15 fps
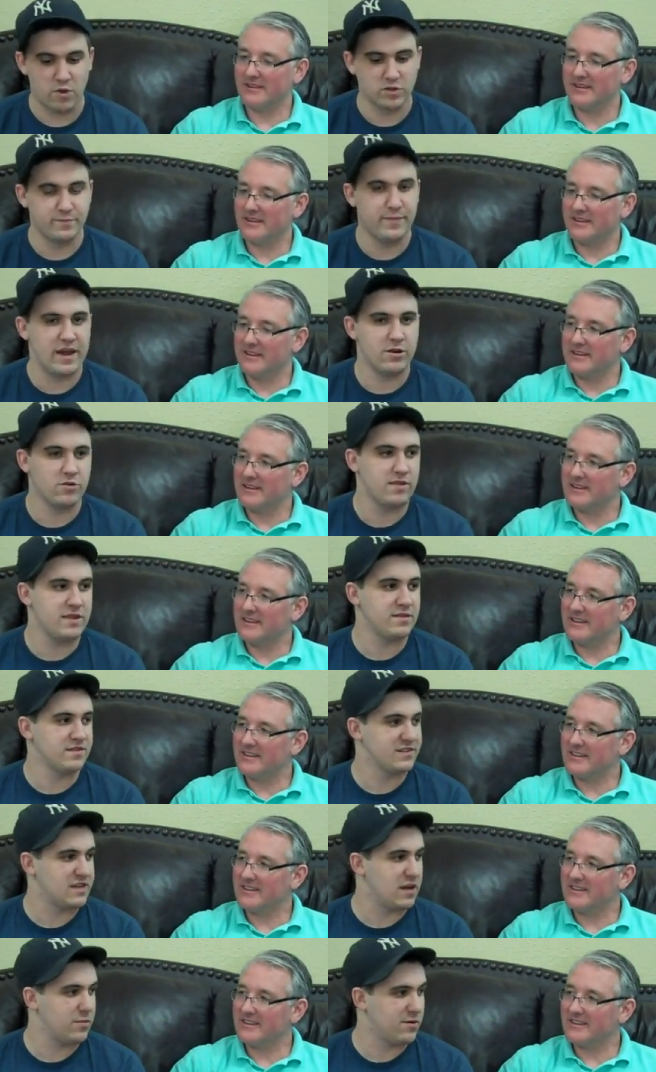Speaker 1: almost better than the
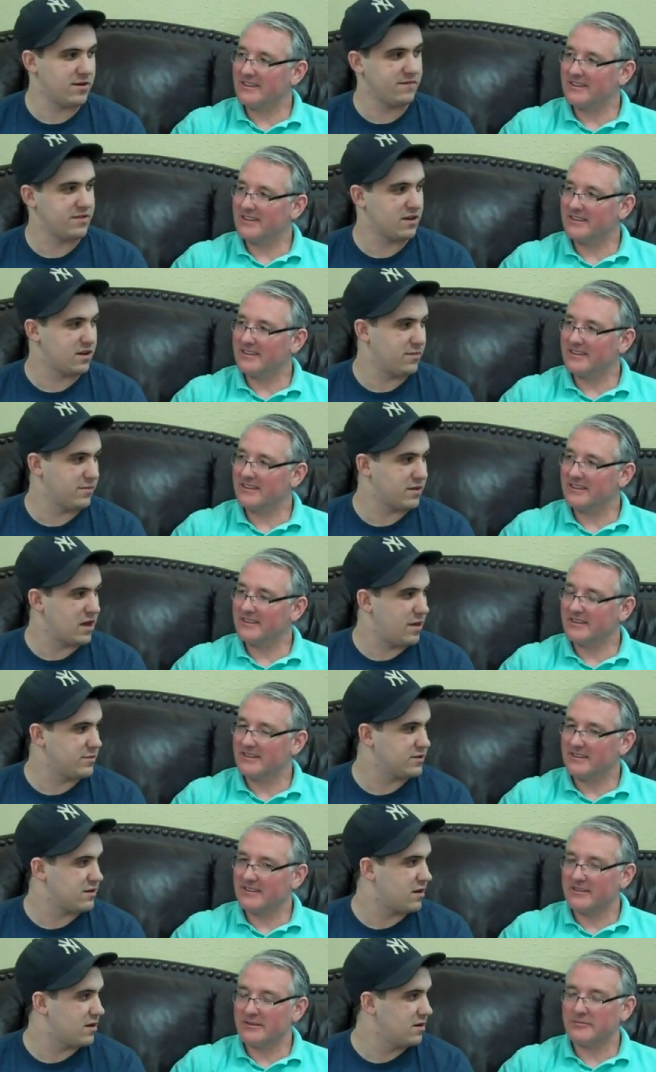stubborn of the
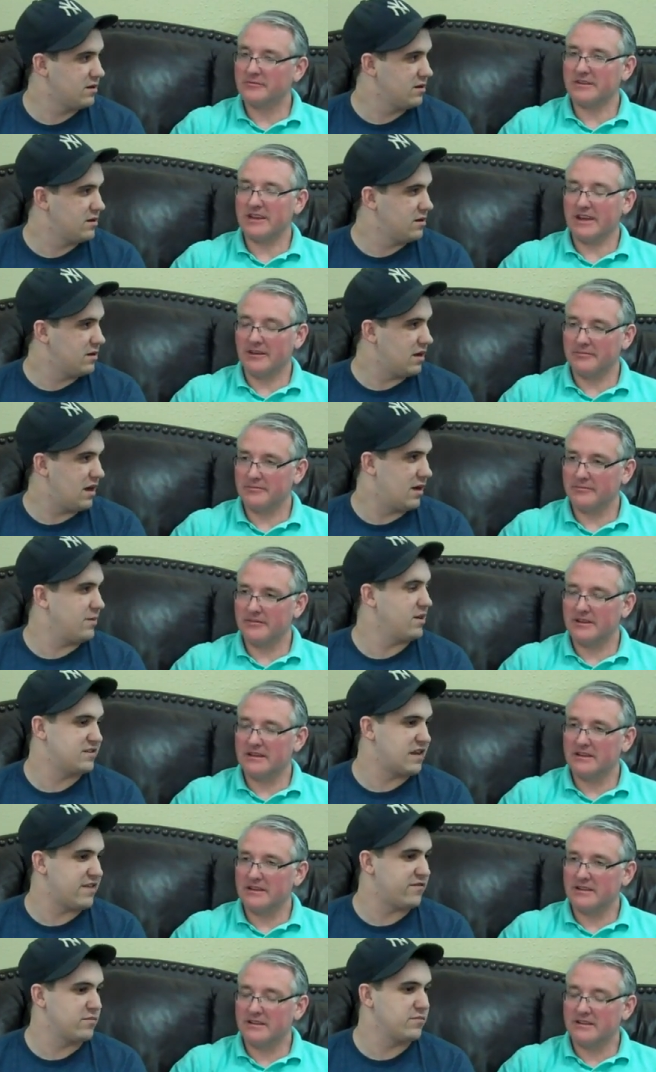commissar. Yeah. I mean,
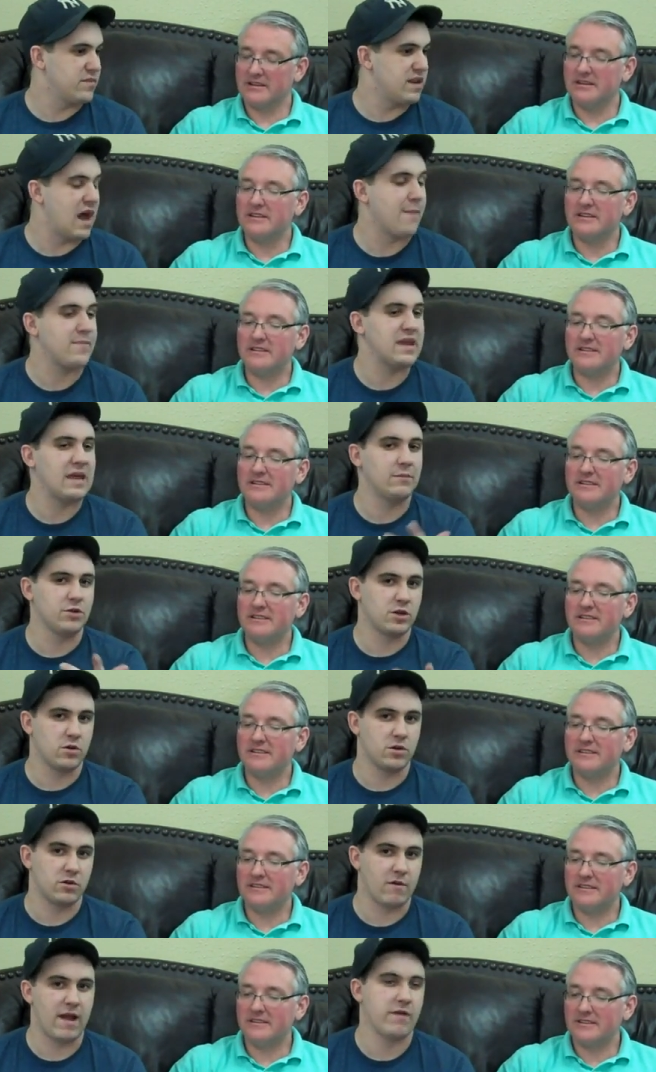aside from not being able to go
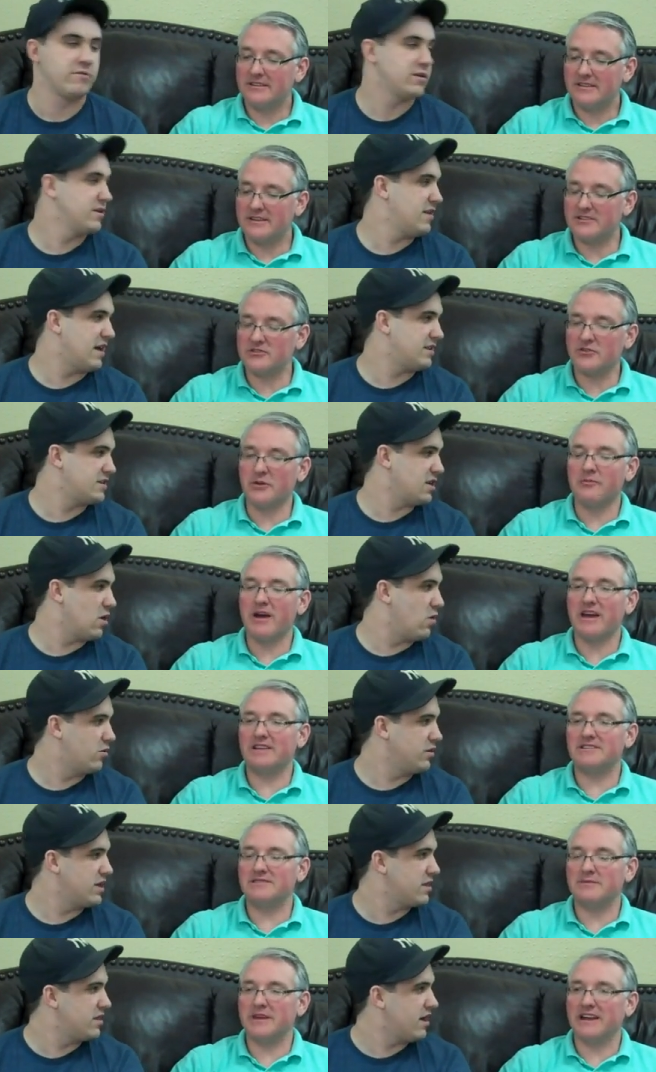to ground. This that's
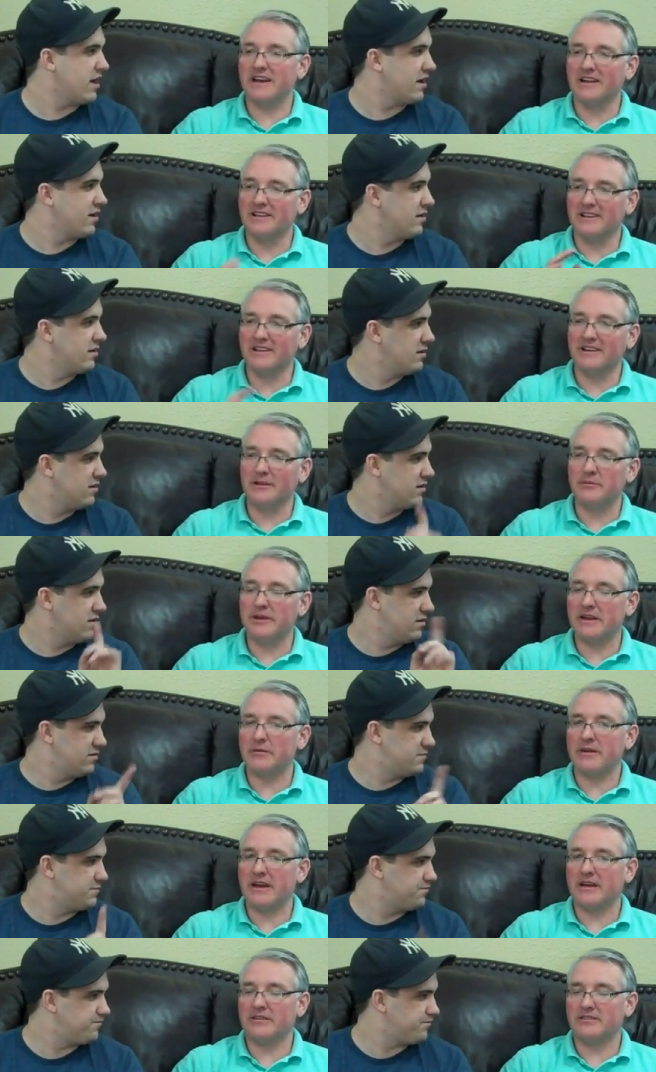reminds me thing. a
Speaker 2: little bit
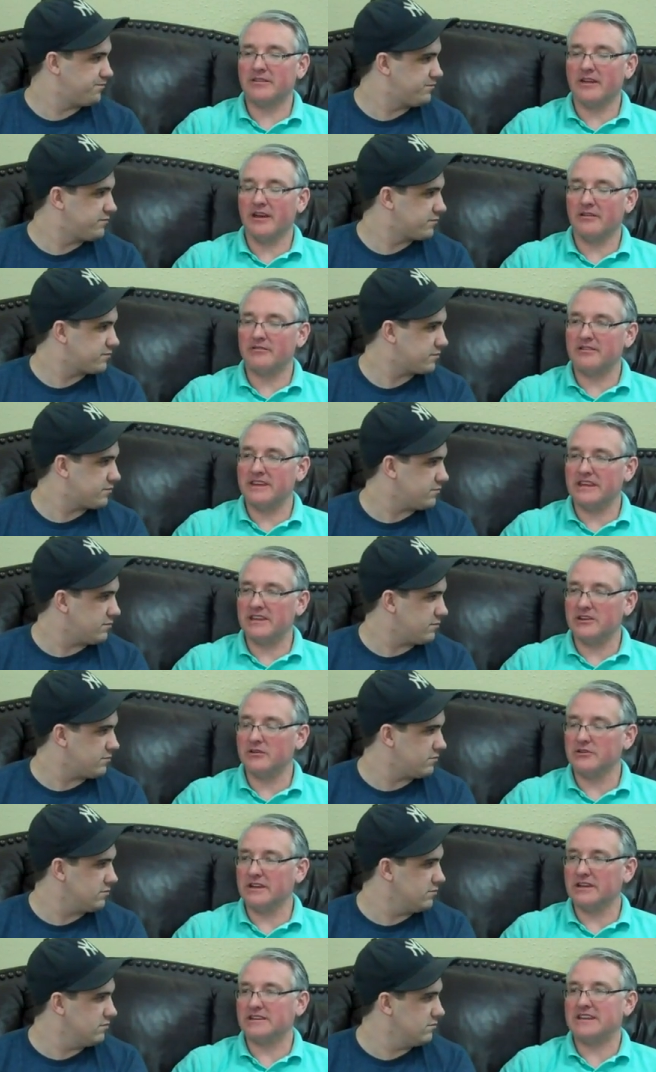about of the
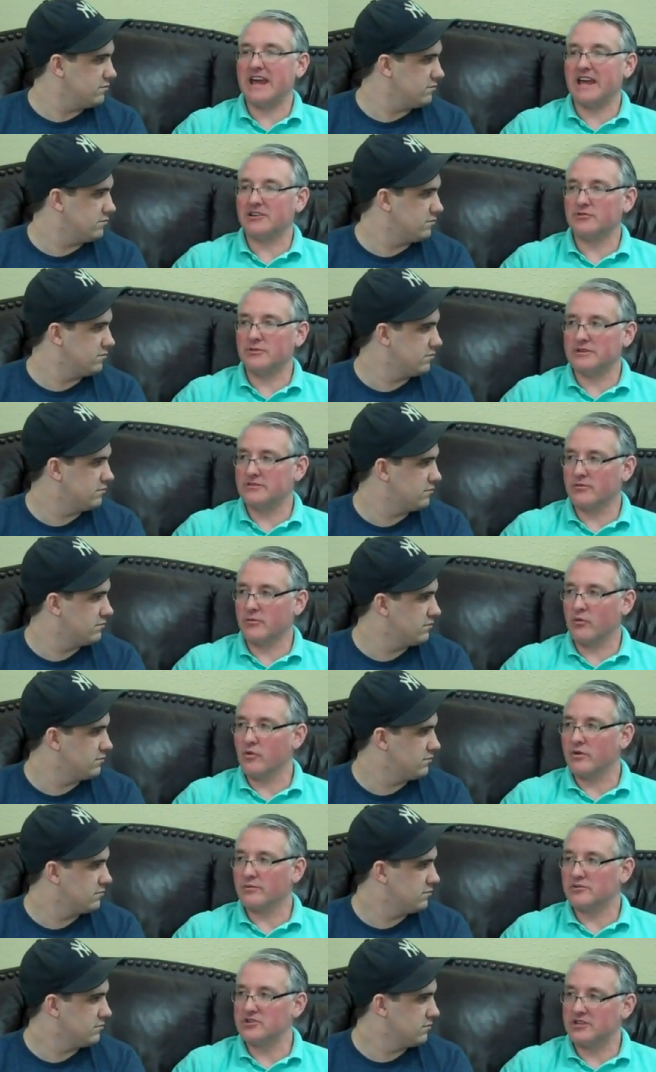unit attachments from
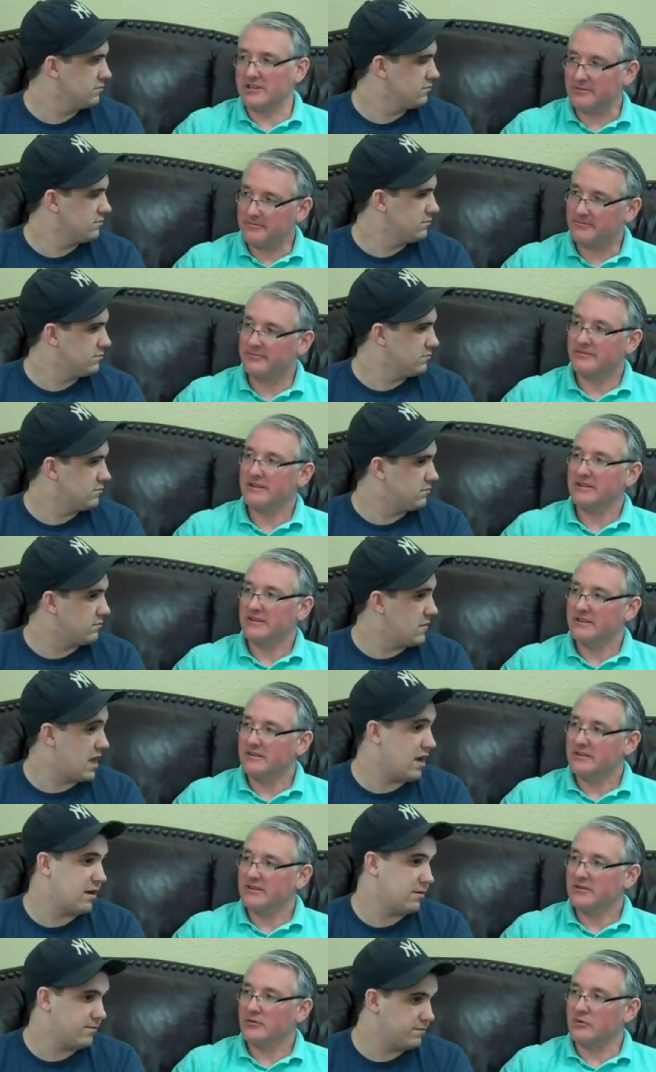War Machine.
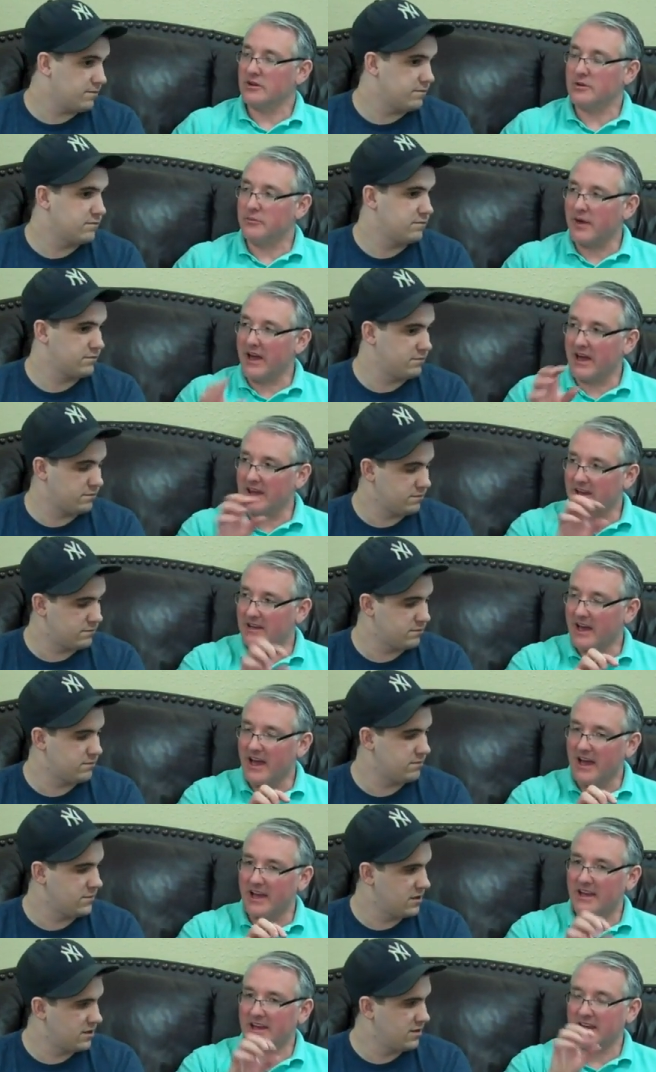Yeah. Where you buy a
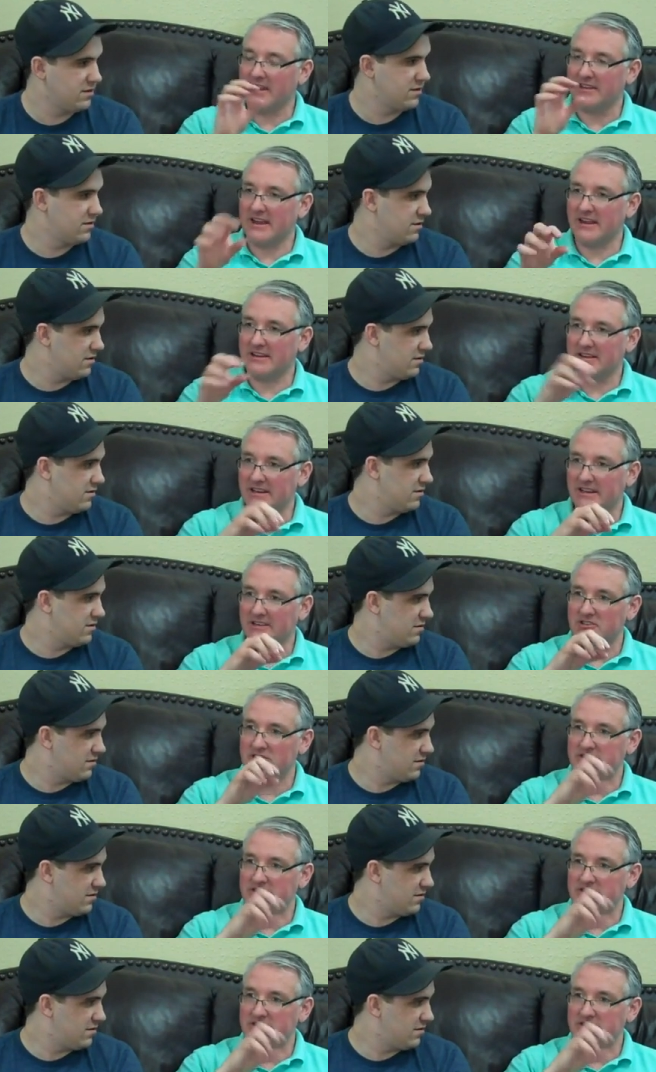guy and then he